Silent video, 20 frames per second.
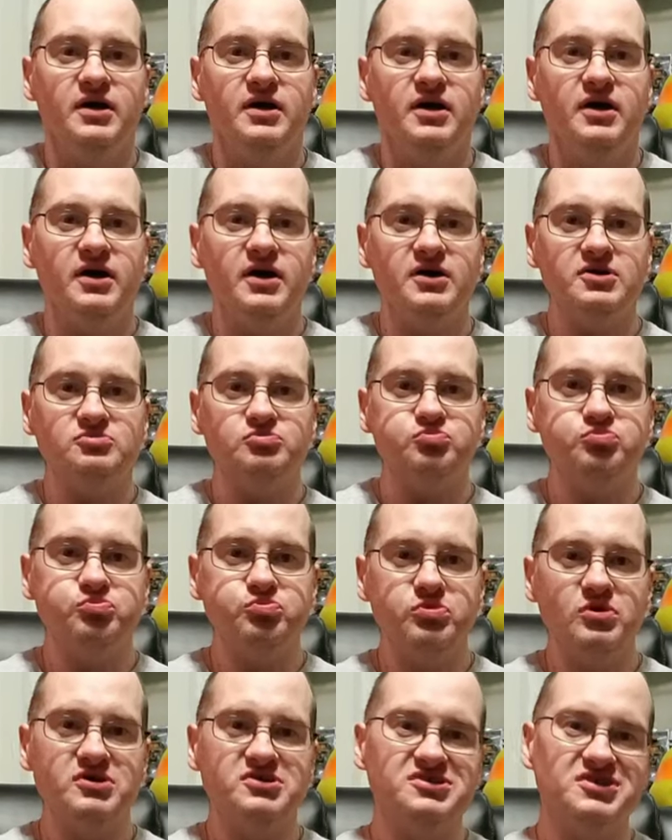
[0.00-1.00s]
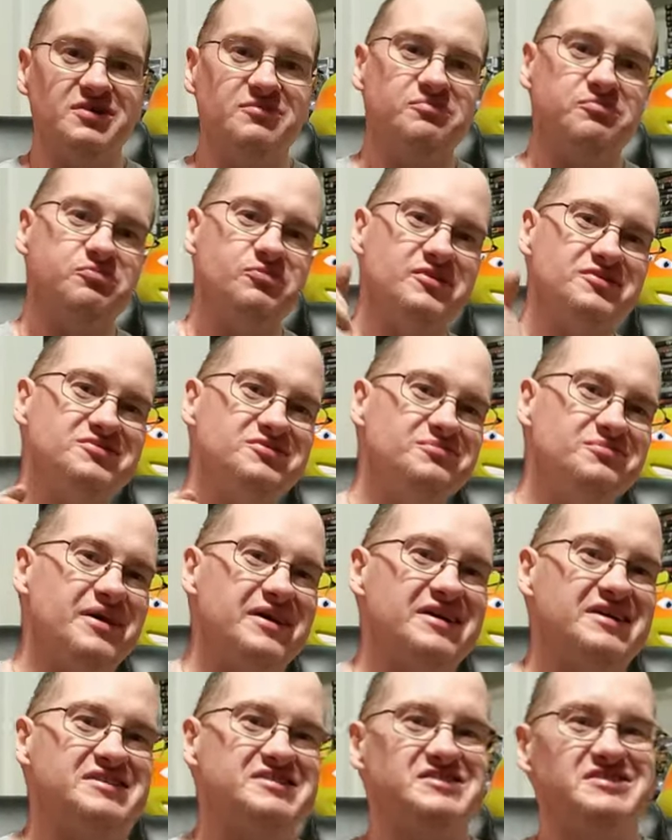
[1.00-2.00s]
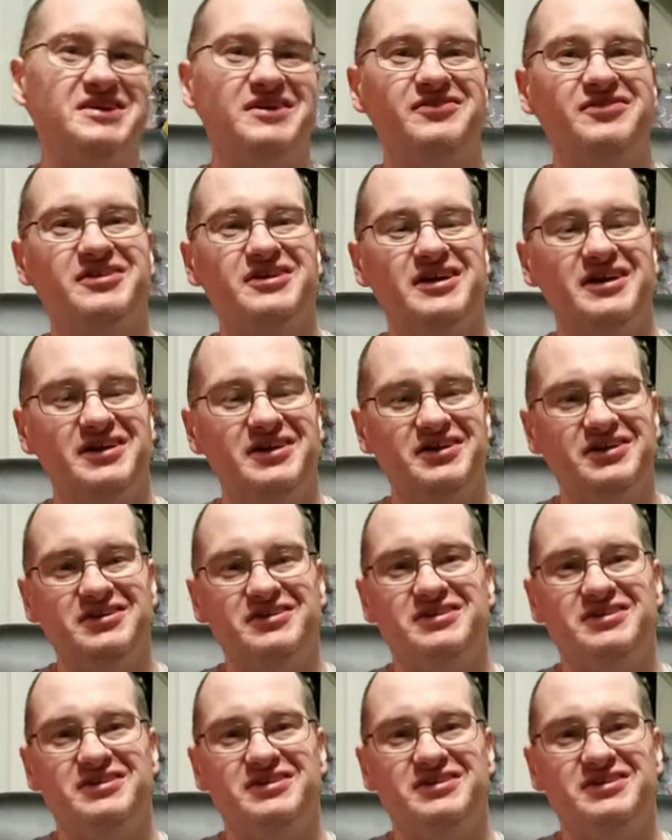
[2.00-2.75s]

Hey guys, what's up? Retro Mikey78 here,